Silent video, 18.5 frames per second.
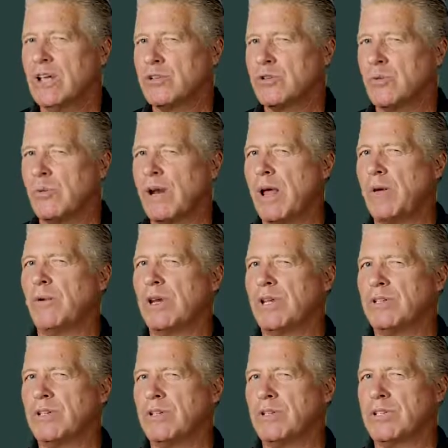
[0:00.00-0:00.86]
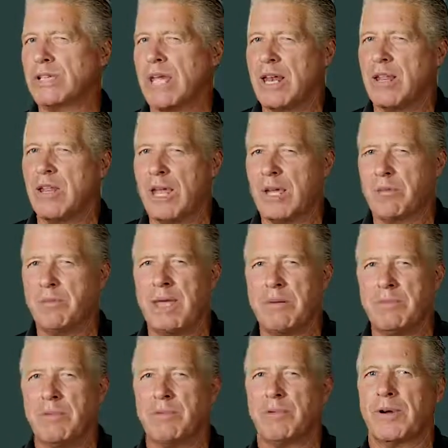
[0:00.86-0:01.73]
So what I want to do is kind of like
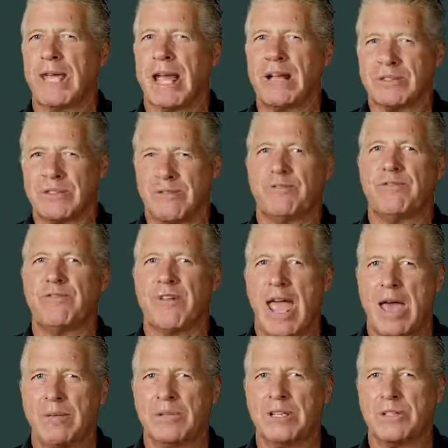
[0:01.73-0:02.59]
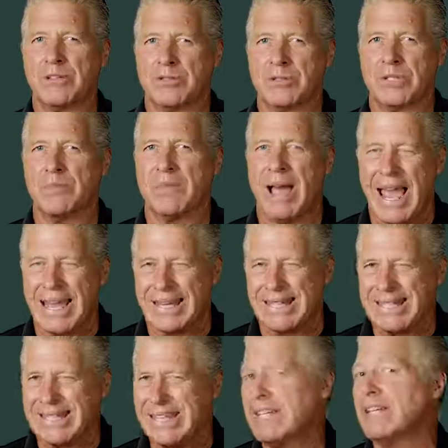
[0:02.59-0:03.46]
maybe bring out some families or some
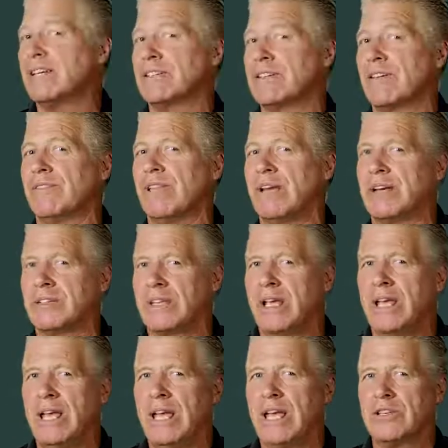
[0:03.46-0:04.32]
ideas of this.